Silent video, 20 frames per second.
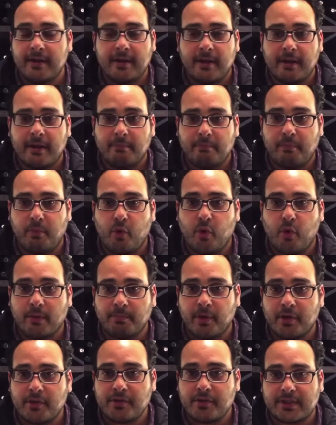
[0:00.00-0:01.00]
poured
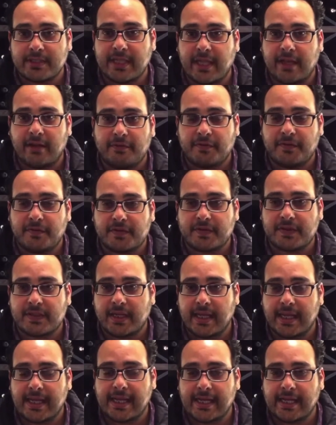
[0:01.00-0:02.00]
both yourselves
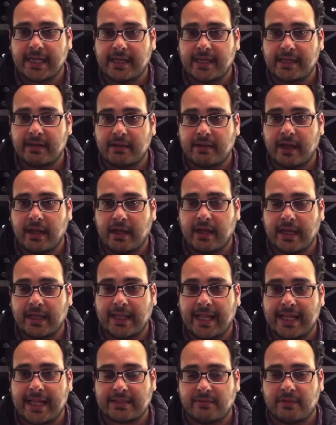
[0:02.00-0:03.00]
uh, a
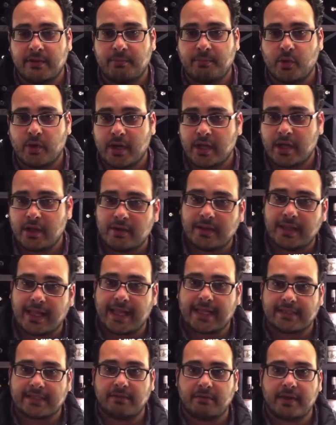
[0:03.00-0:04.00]
glass of the Bordeaux, a
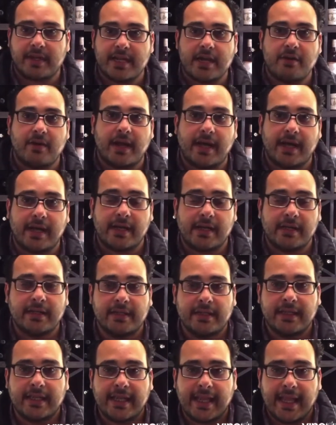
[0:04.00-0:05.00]
glass of the Rioja,
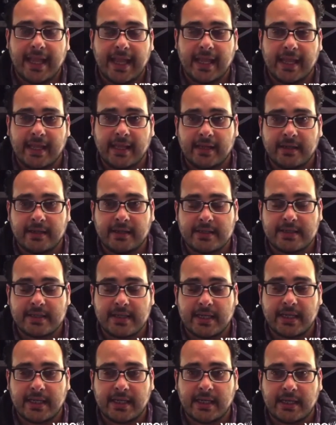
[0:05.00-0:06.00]
and
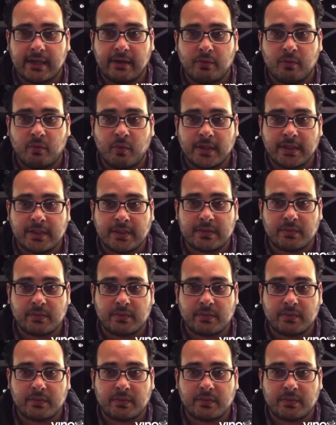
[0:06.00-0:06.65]
uh, once we